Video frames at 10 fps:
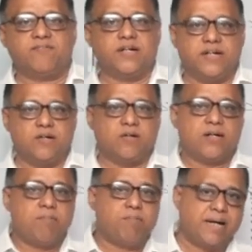definitely it
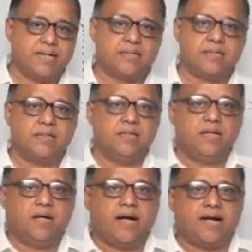will come back.
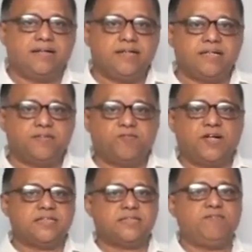And the
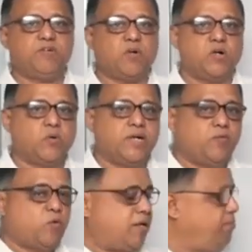reflection, we want
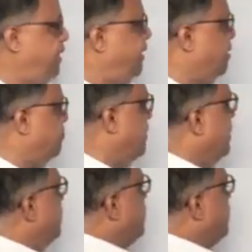only one medium.